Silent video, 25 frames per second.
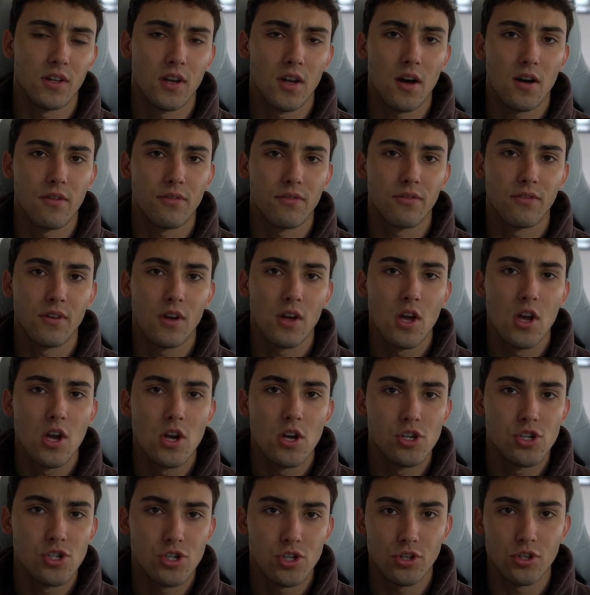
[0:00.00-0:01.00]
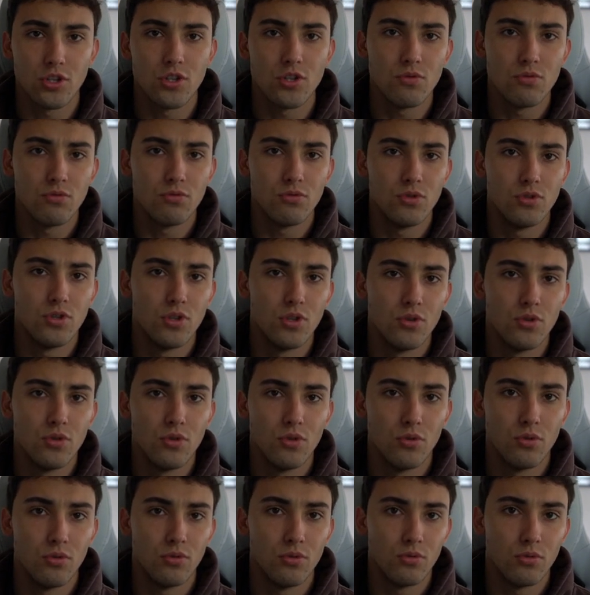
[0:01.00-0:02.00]
enough? Should you
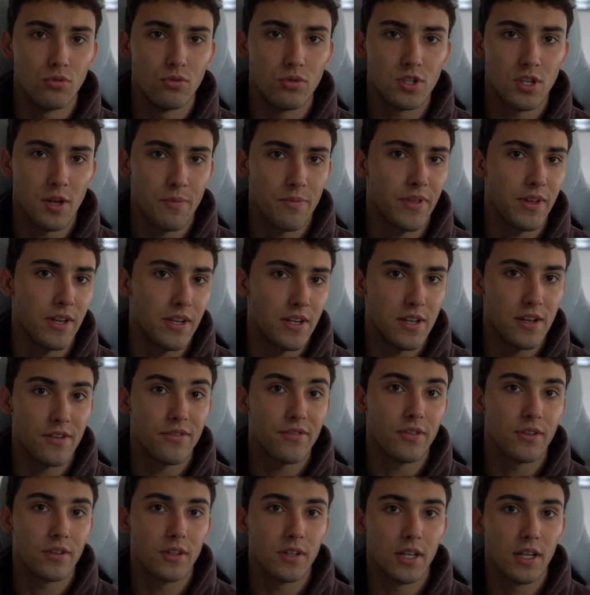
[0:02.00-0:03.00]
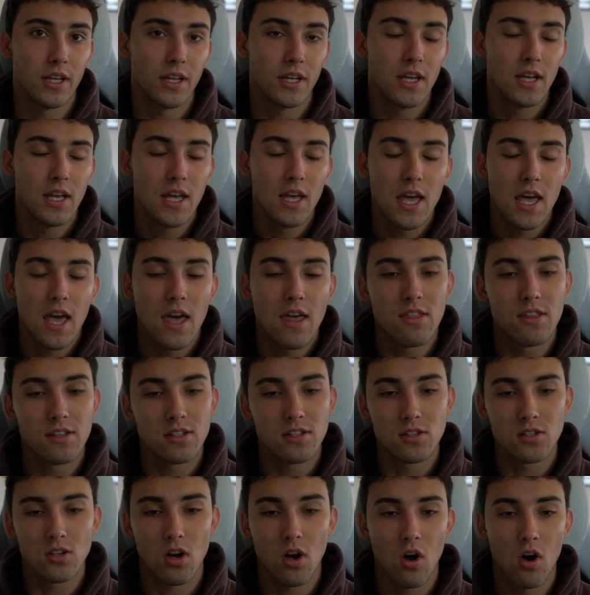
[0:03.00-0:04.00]
do something differently? And
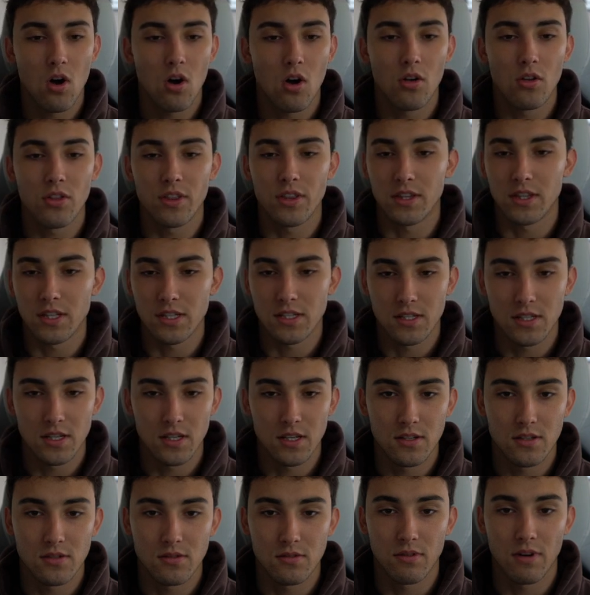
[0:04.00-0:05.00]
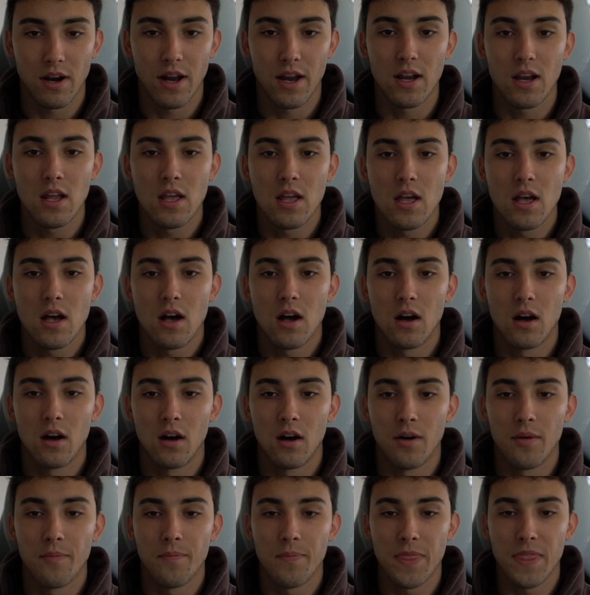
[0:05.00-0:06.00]
this is all that this is, right?
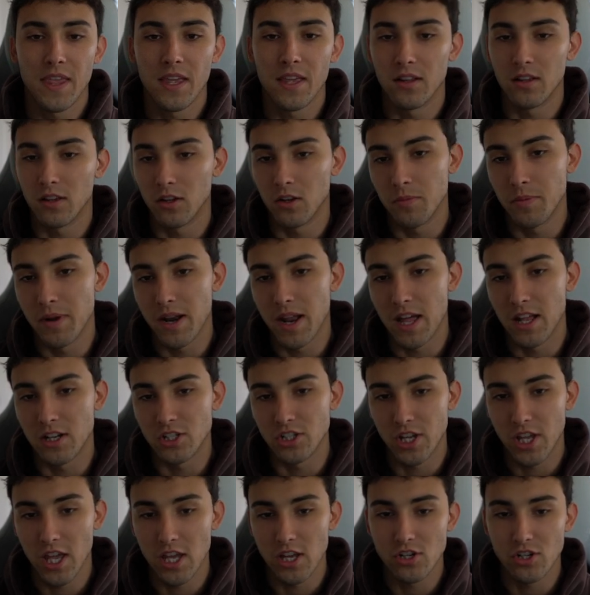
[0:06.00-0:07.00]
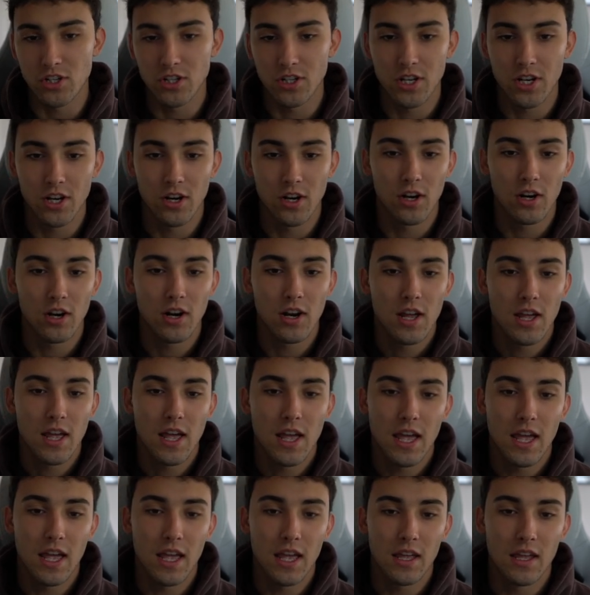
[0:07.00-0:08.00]
A little bit of education here,
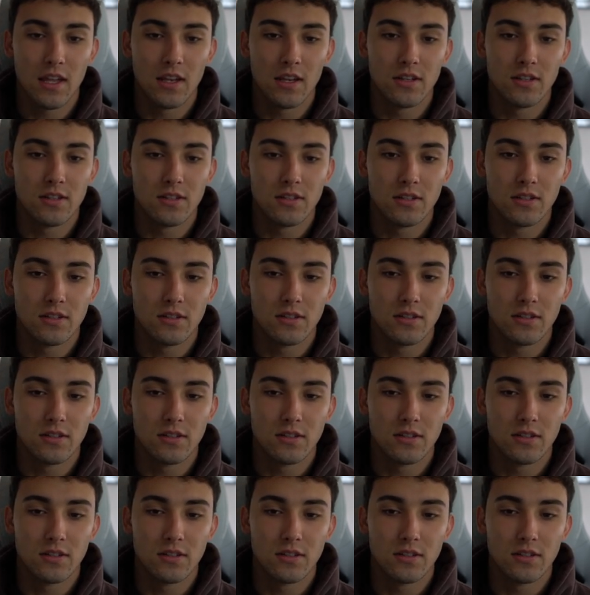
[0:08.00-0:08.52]
and